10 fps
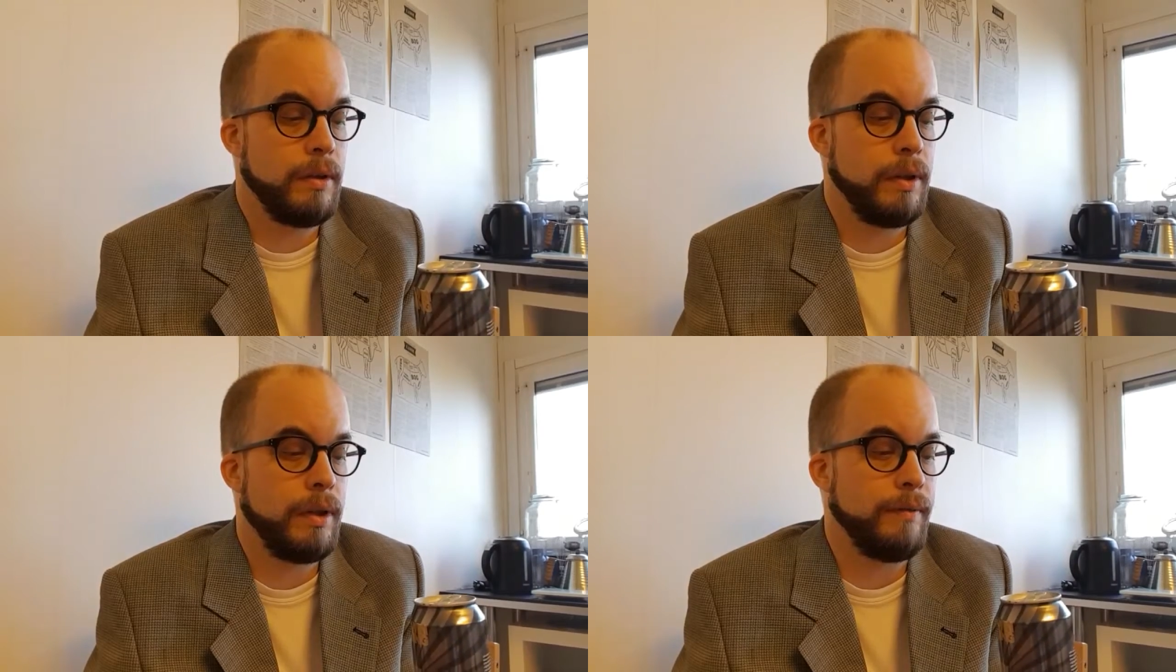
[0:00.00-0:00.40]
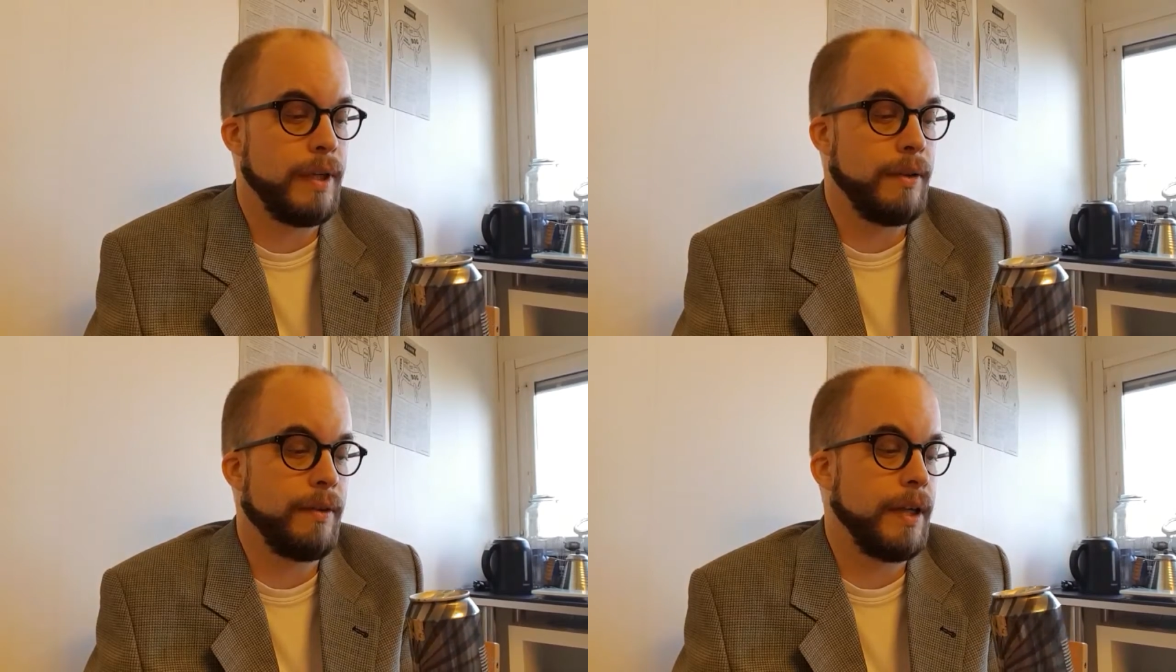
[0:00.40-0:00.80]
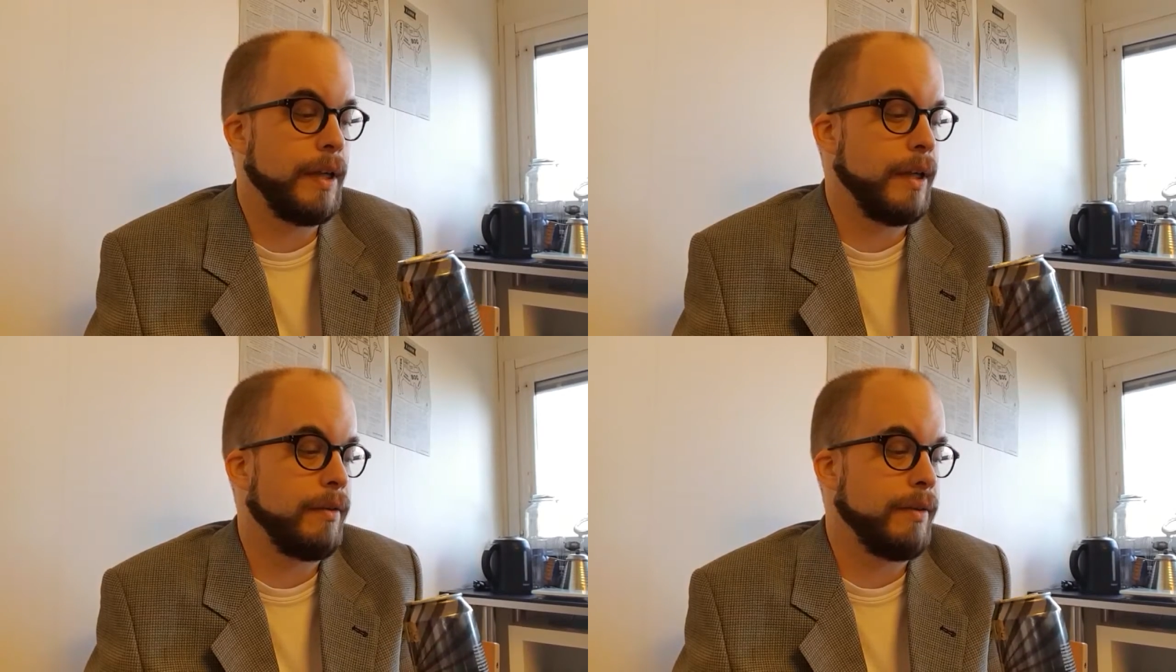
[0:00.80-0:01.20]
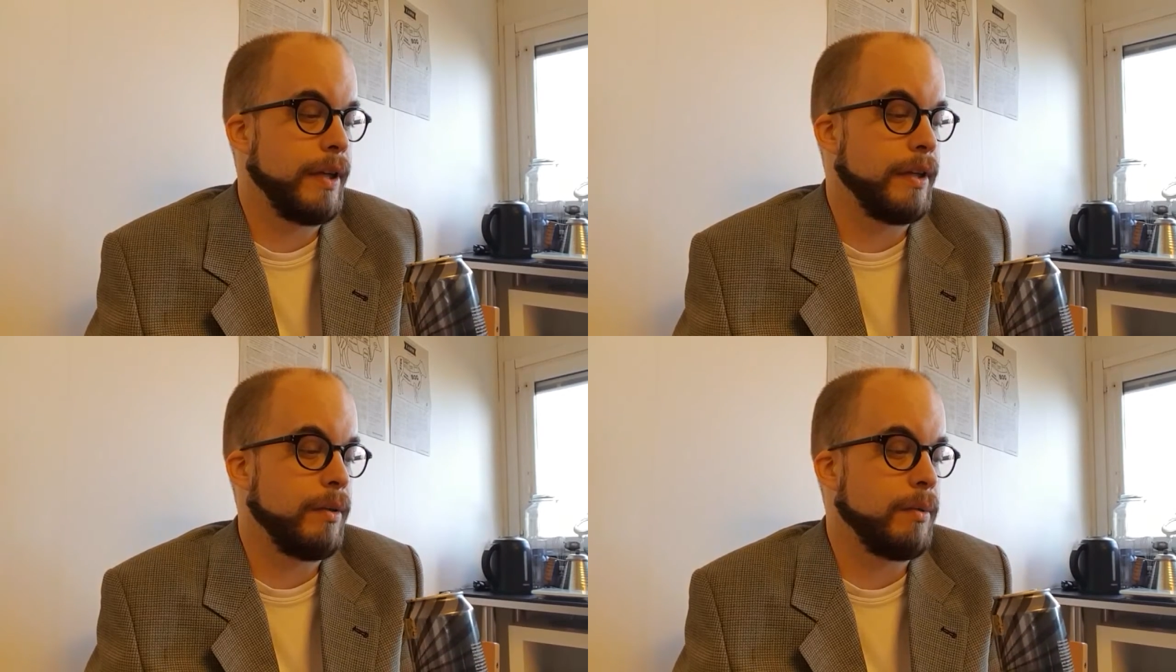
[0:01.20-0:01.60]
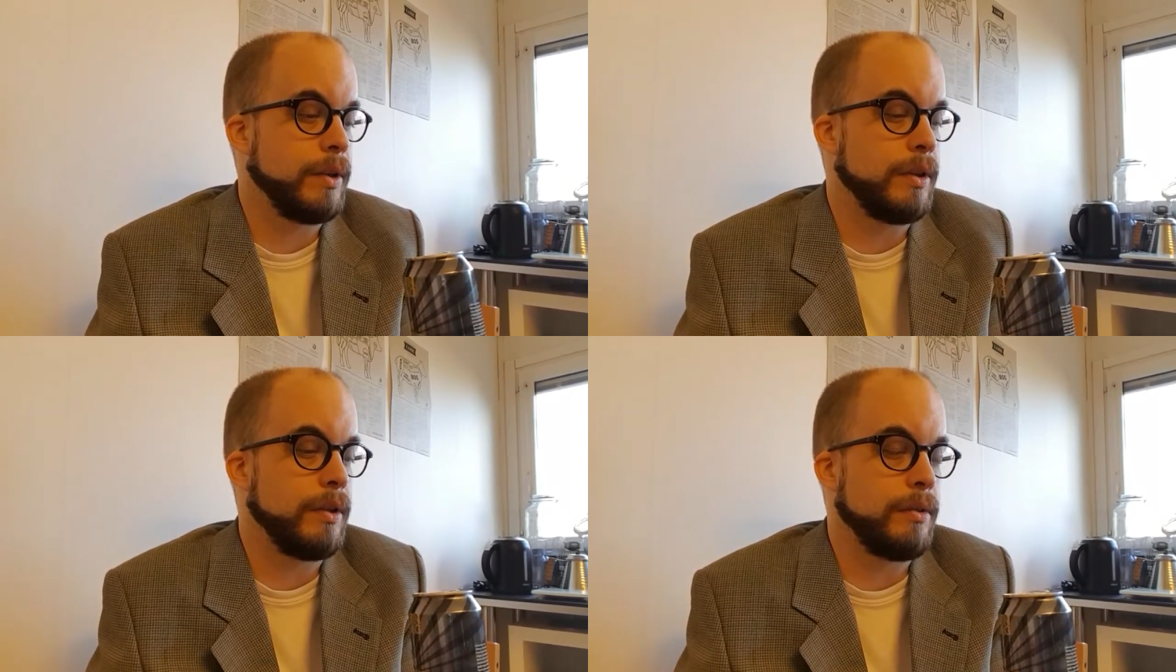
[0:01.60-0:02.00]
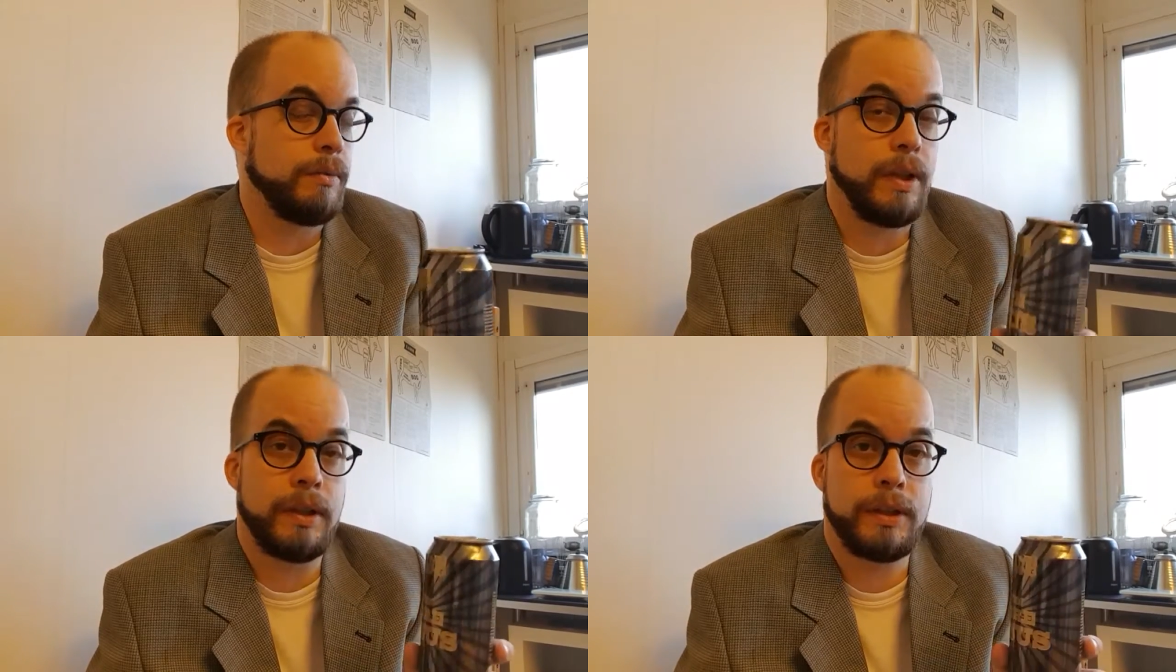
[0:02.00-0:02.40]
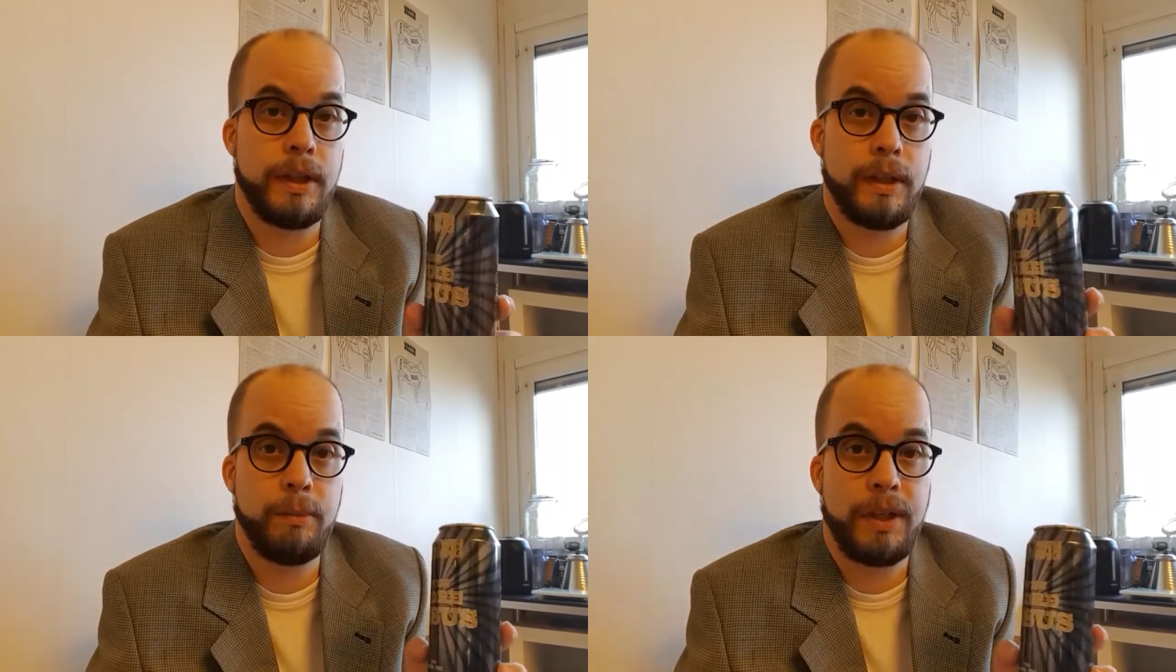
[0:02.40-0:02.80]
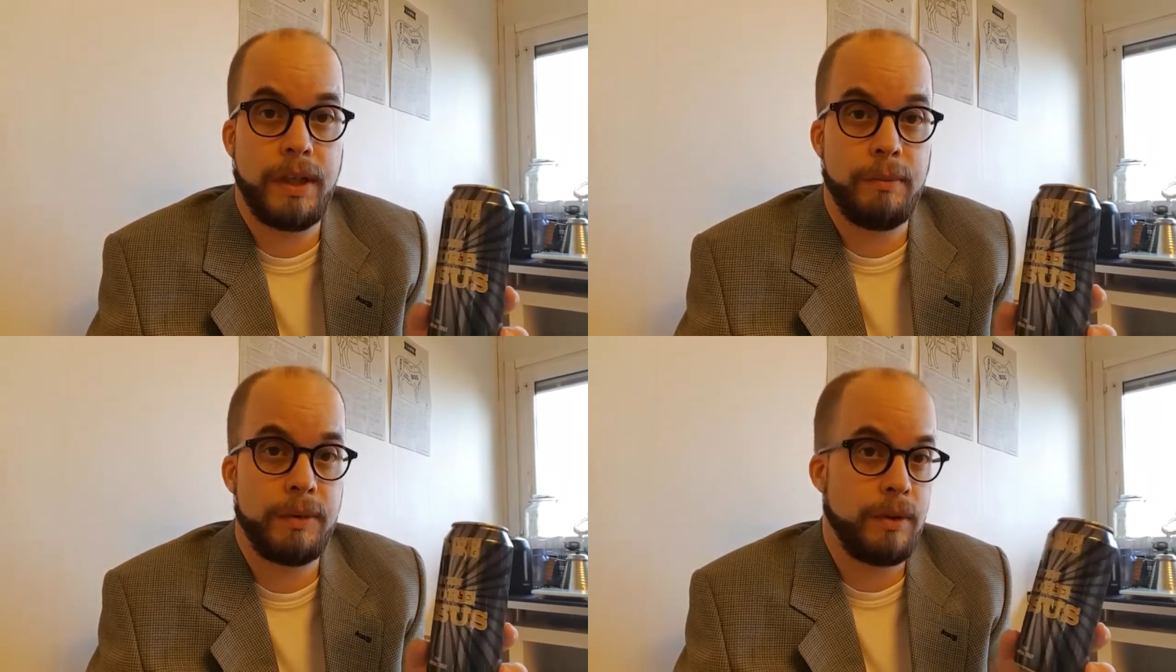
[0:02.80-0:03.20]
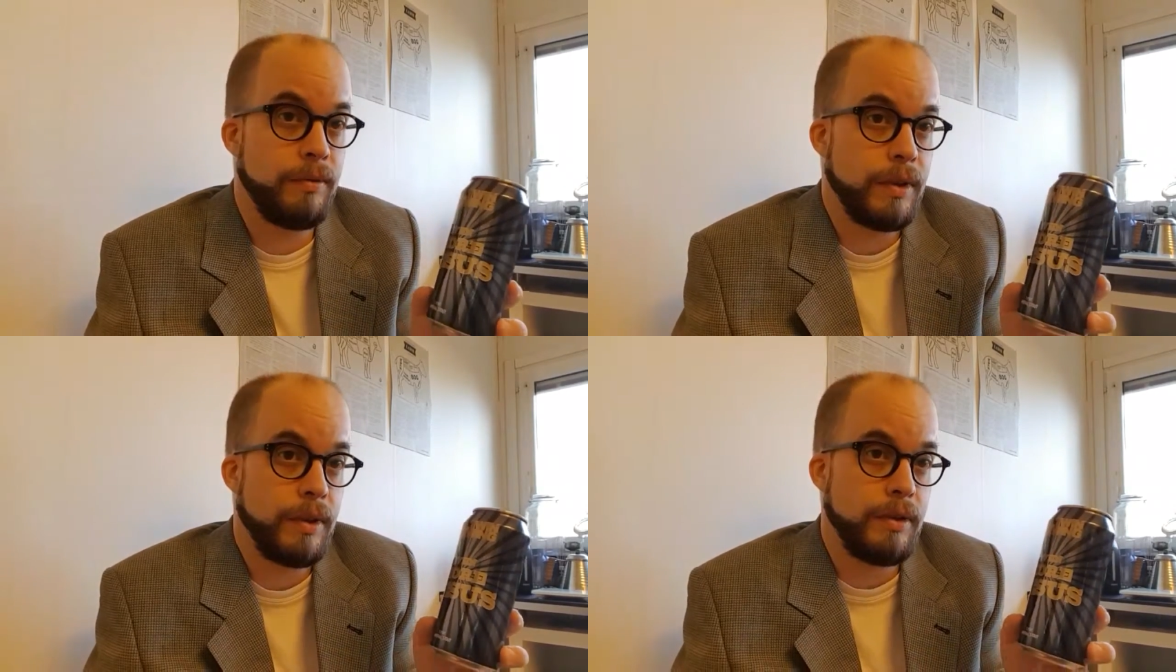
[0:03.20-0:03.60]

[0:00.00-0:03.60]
I've never had anything that wasn't real exciting by him so far.